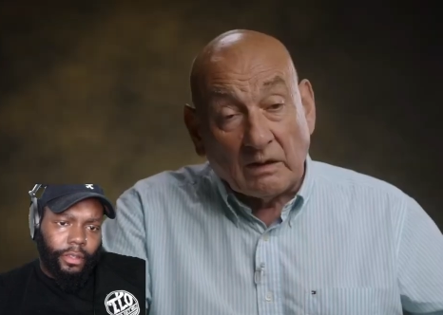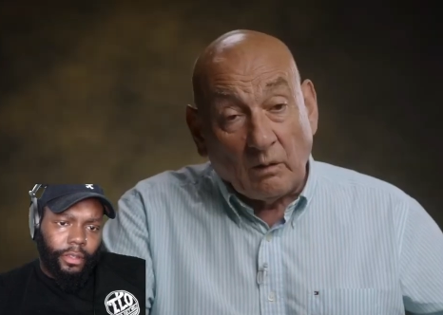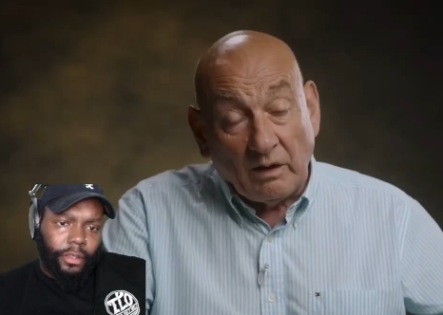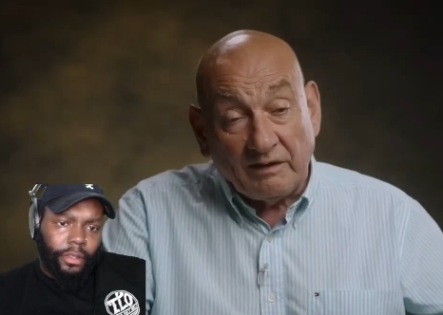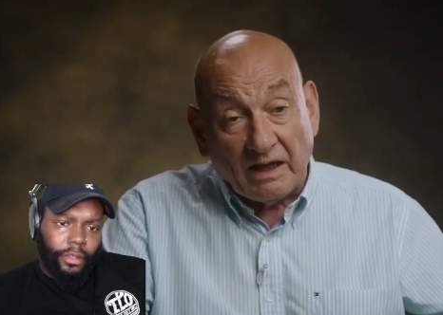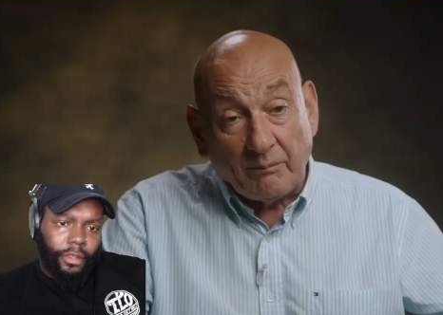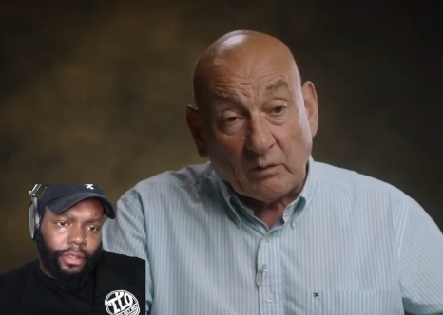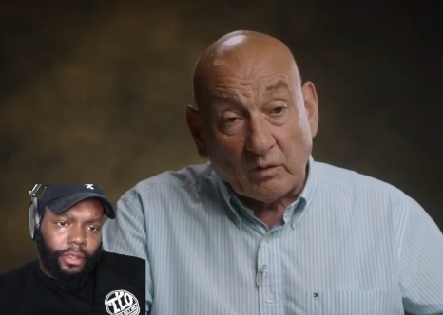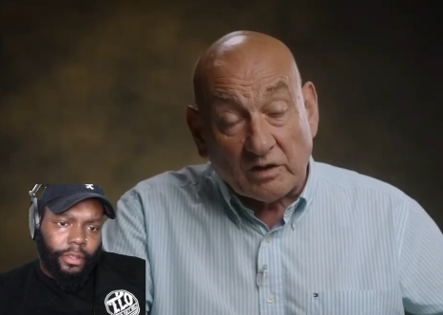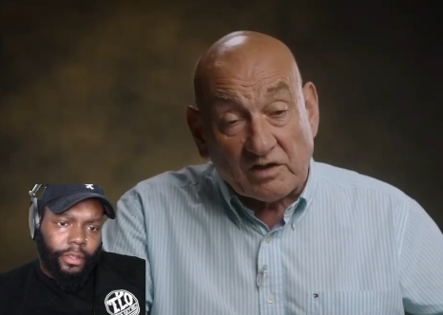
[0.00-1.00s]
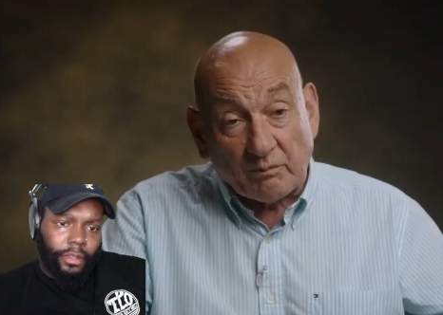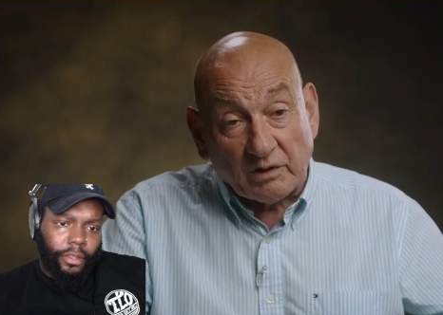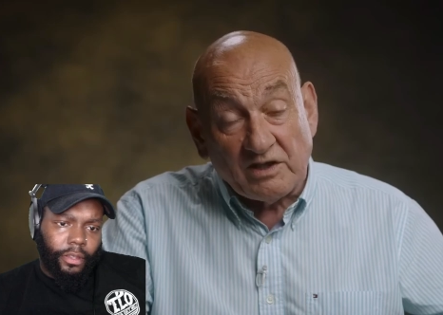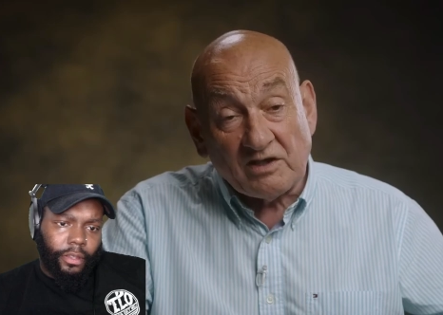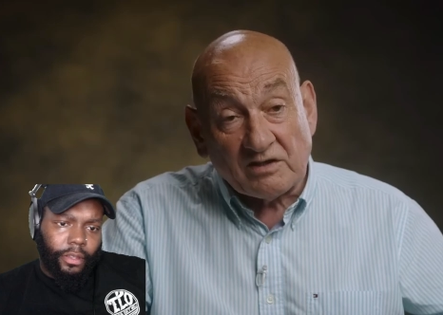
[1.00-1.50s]
Speaker 1: what had happened was the
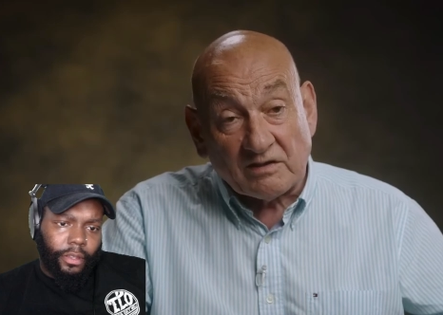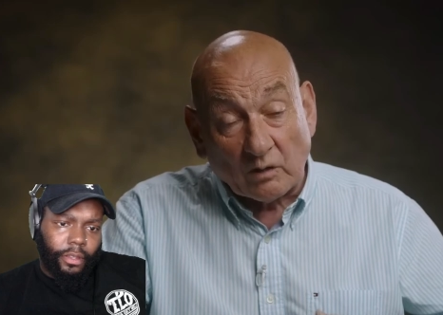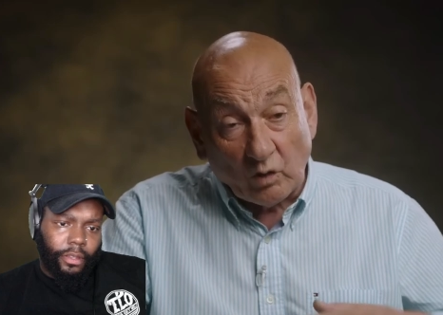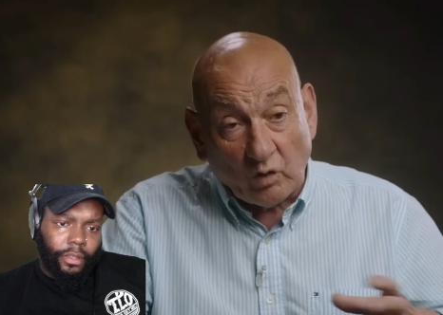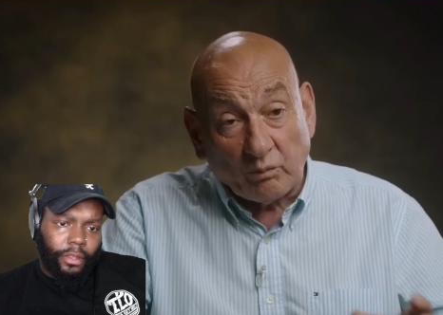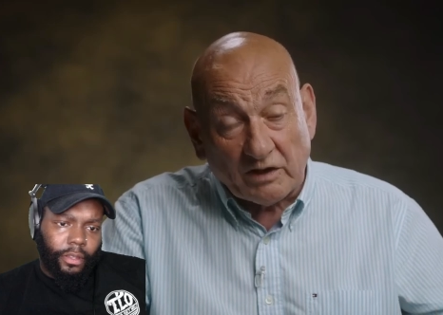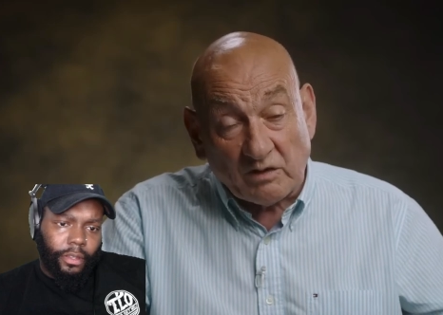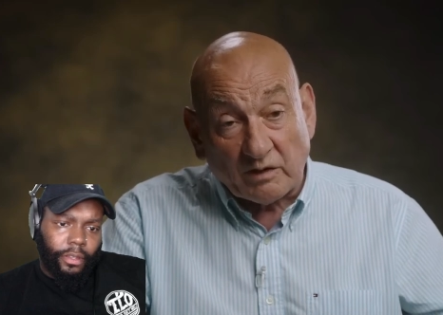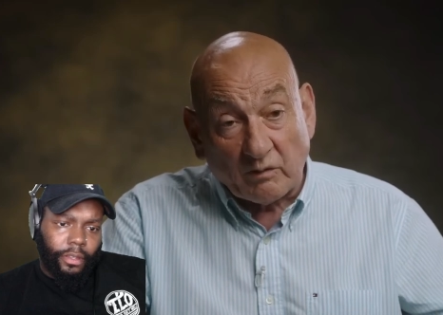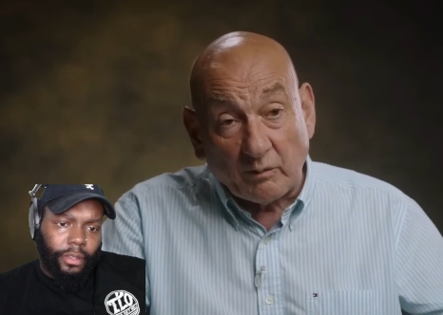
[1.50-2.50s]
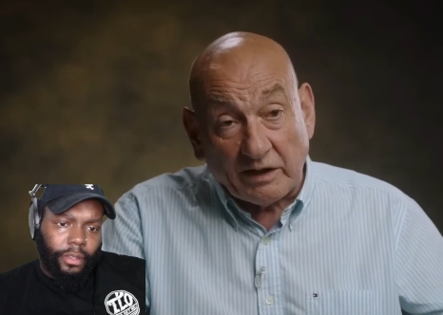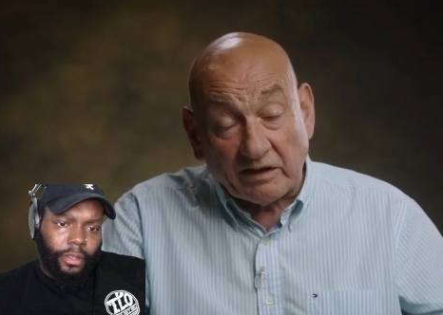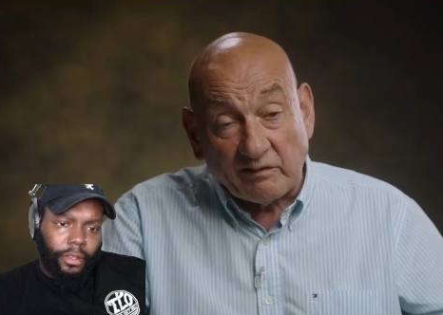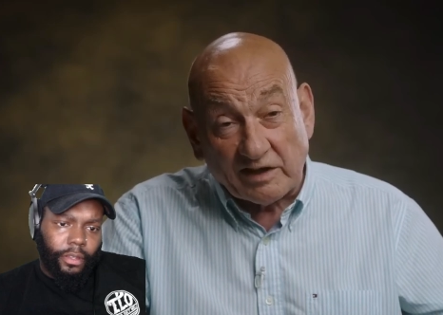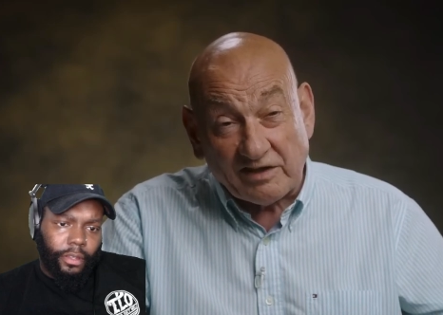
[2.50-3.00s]
police, the local police, when they were
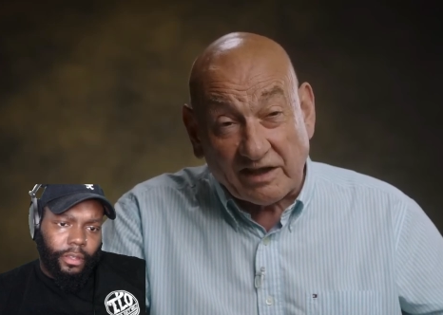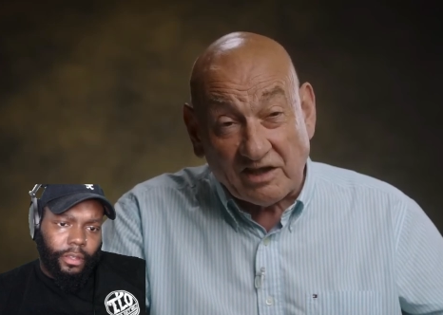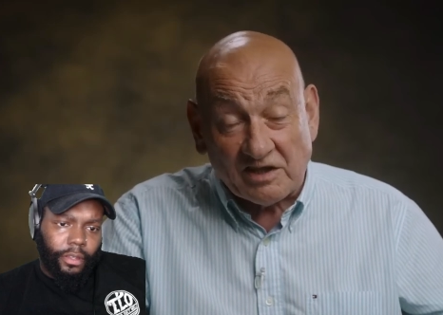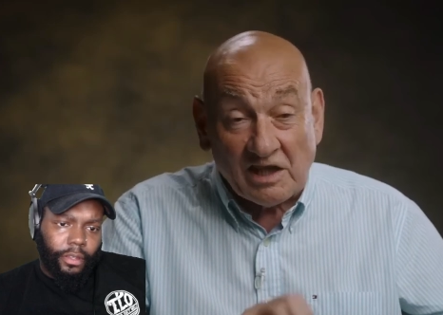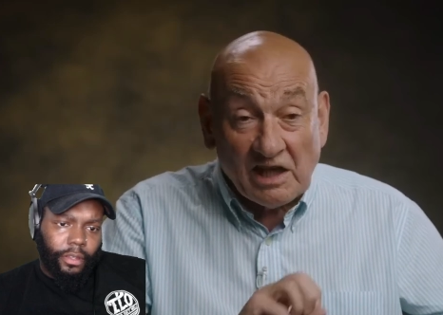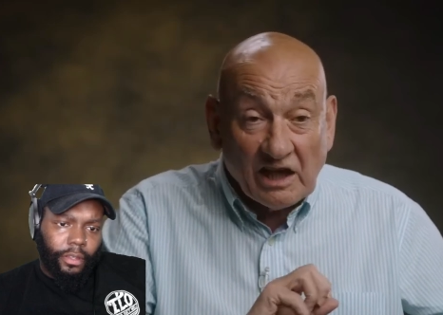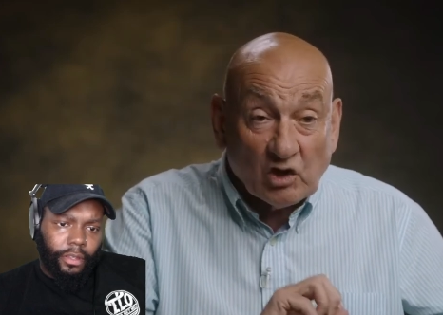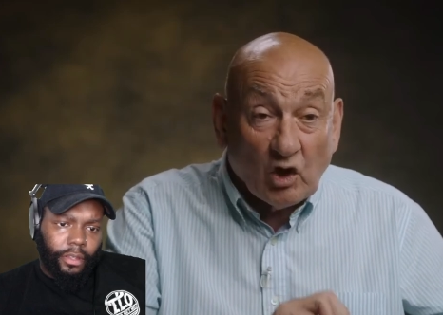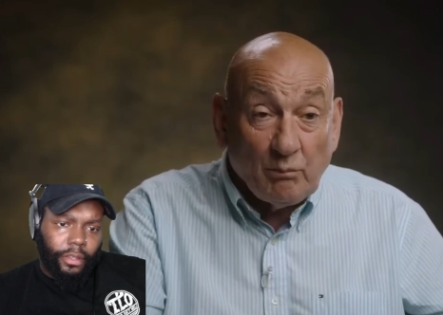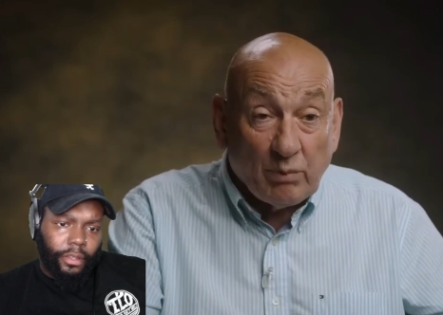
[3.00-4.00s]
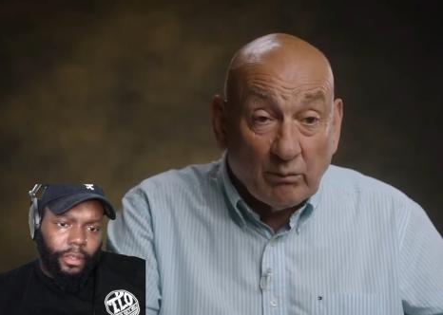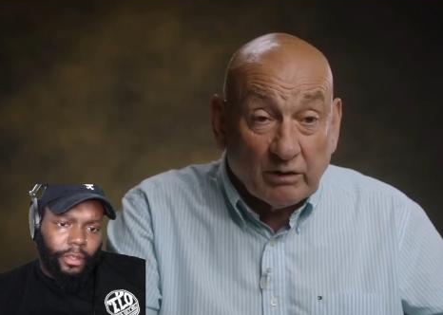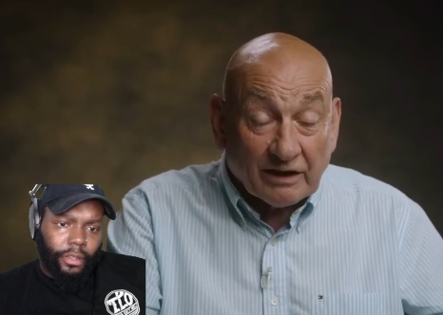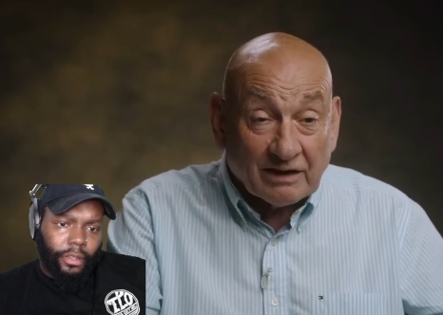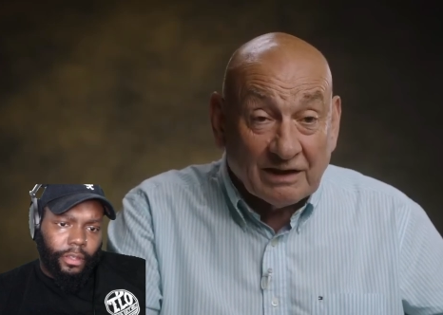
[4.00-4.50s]
making investigations, had gone
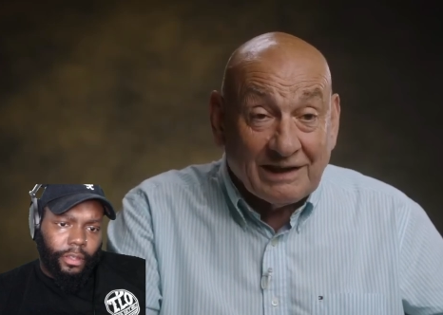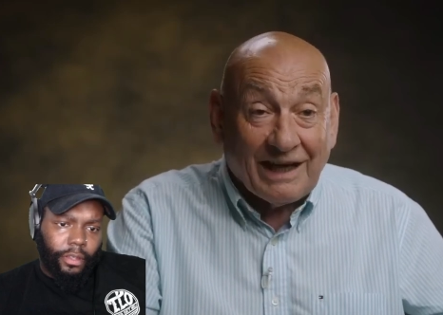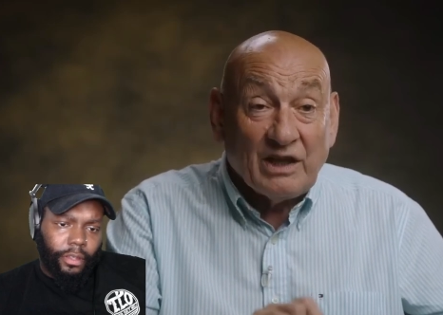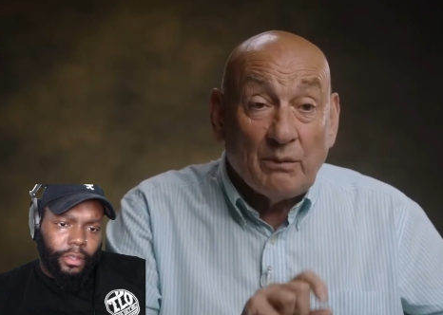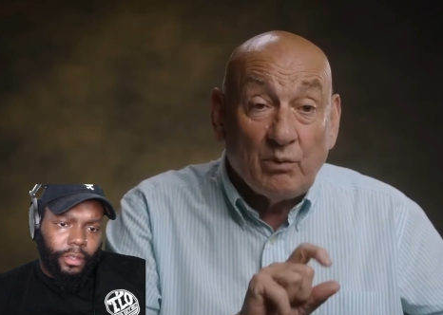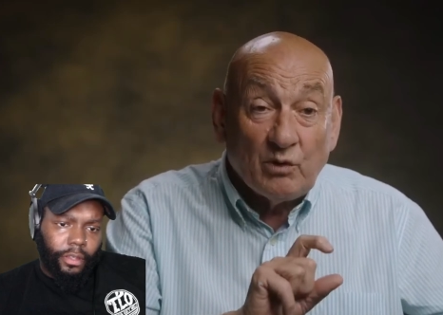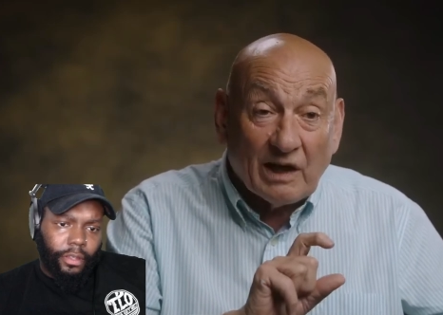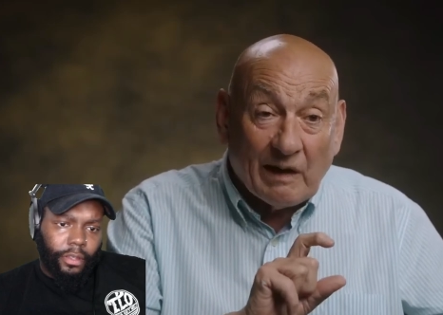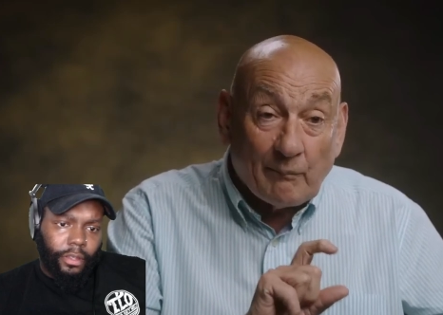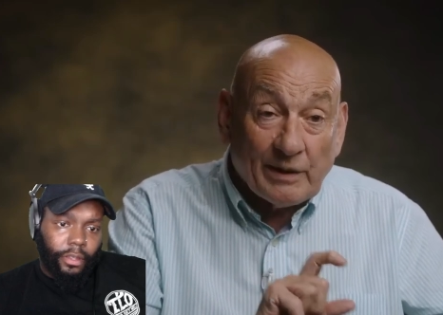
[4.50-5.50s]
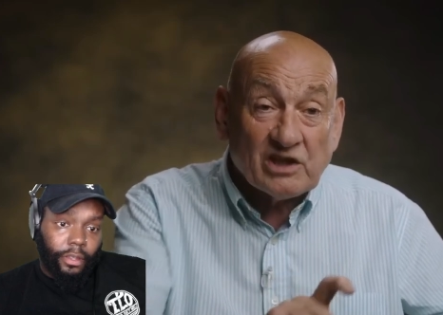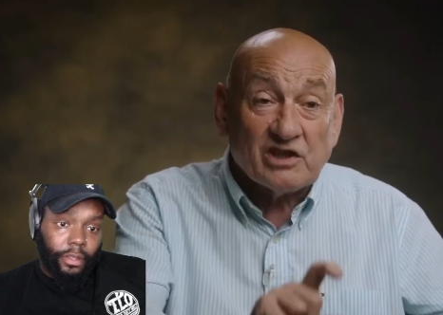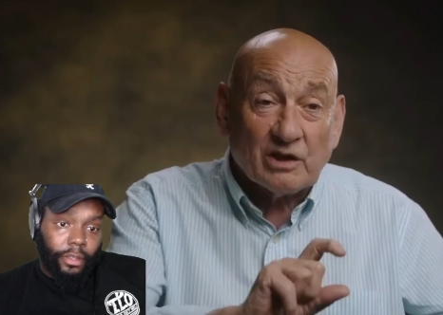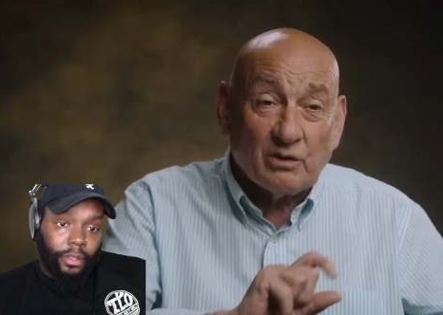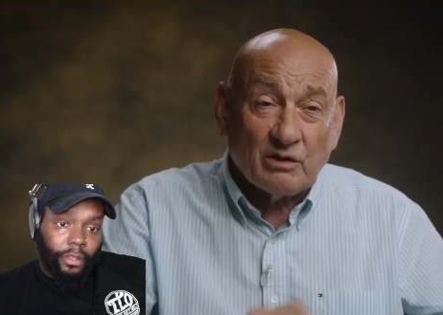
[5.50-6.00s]
public and they put that
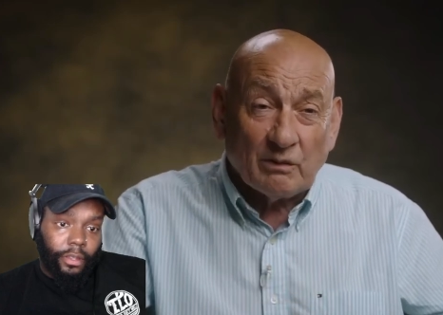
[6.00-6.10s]
picture out